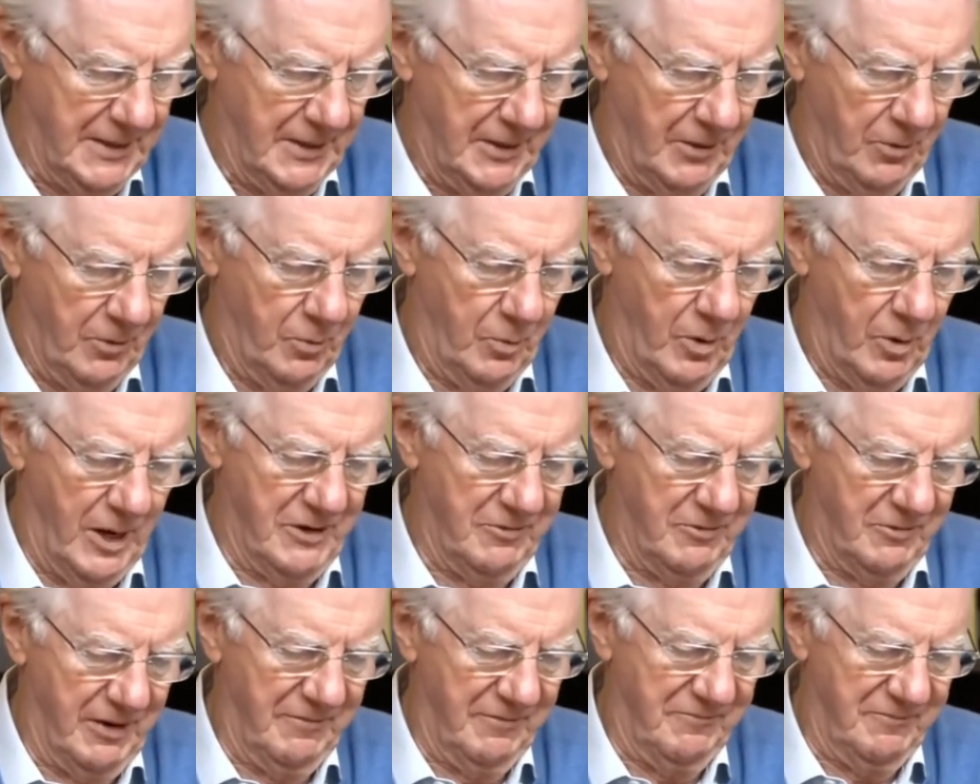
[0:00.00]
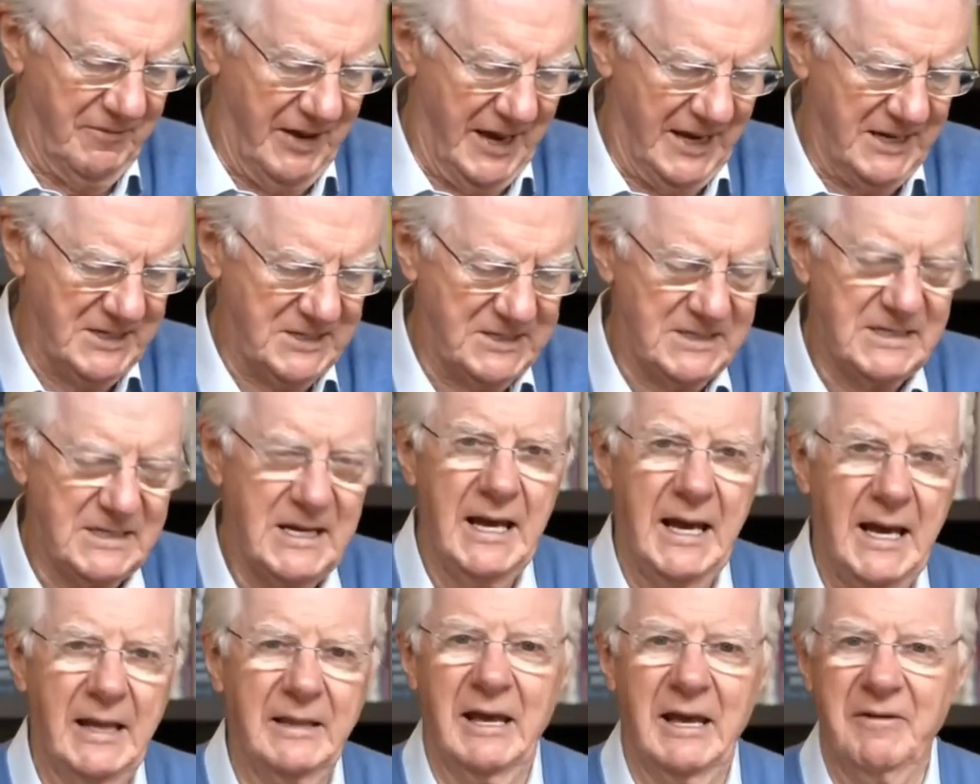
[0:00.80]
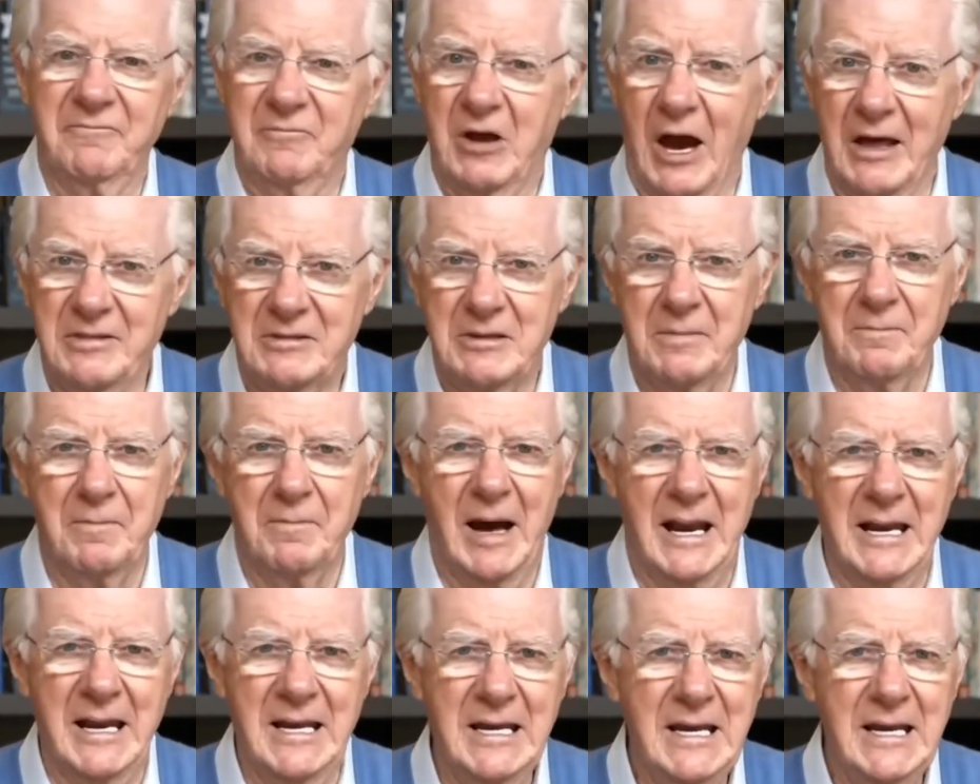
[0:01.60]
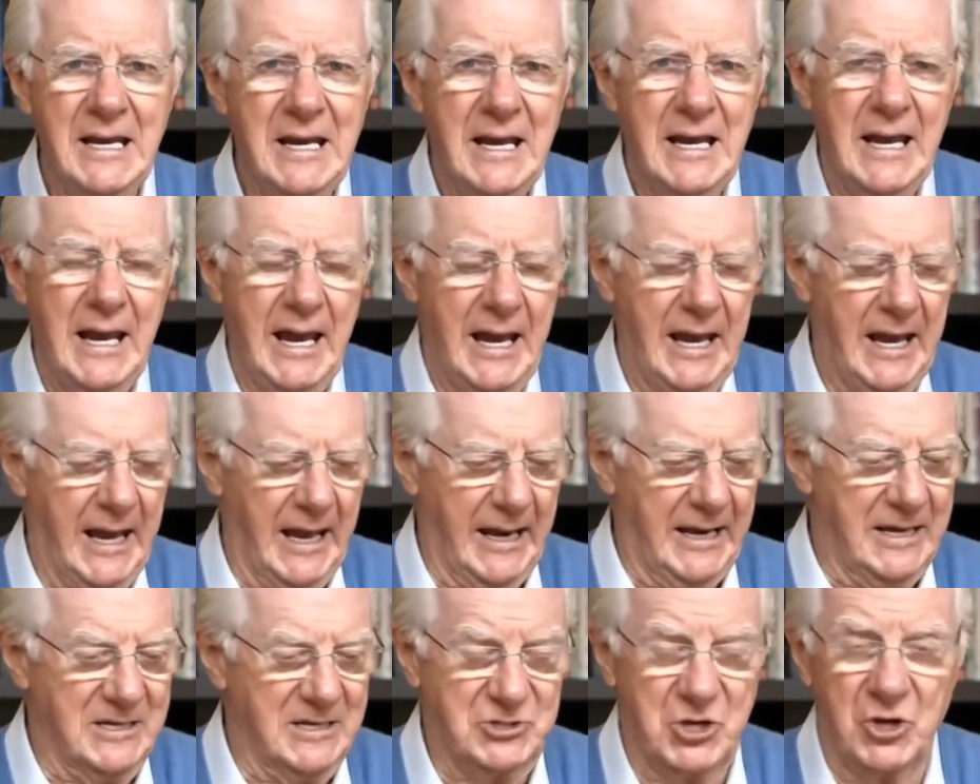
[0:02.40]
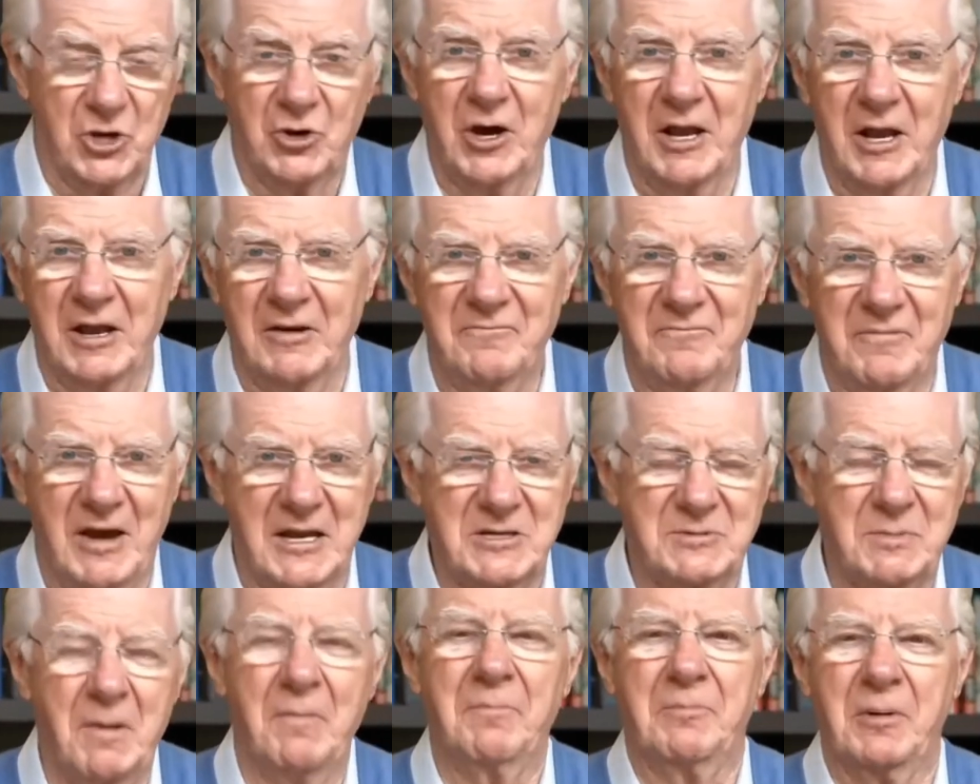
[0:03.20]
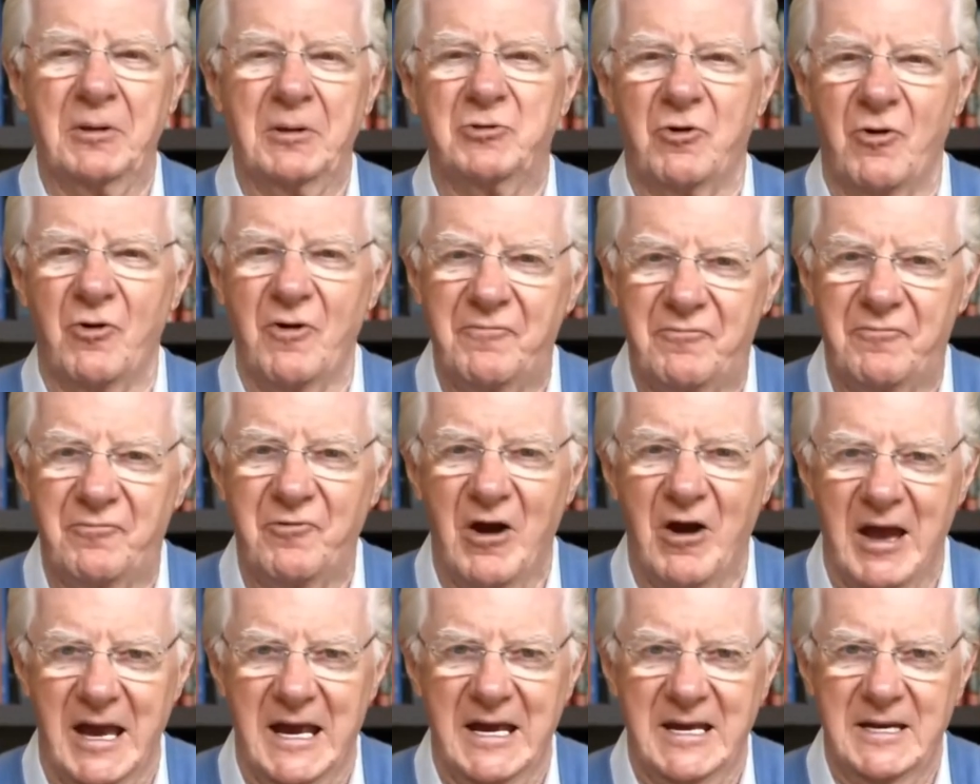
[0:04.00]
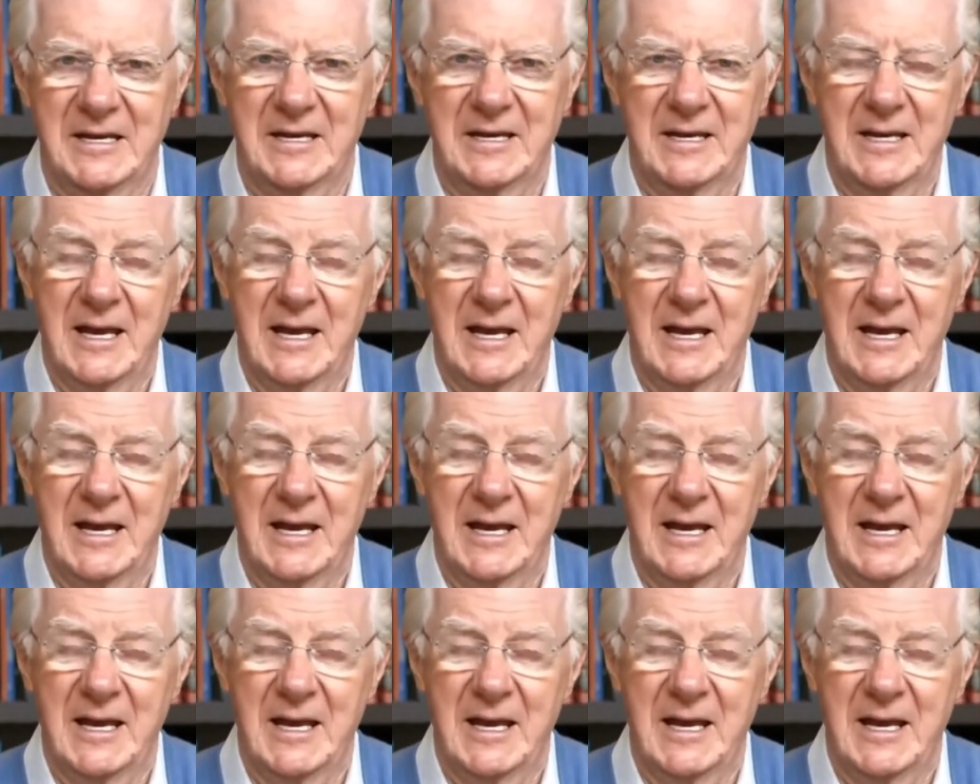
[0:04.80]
want to invest and they've got the money and it's a good investment, but they're afraid.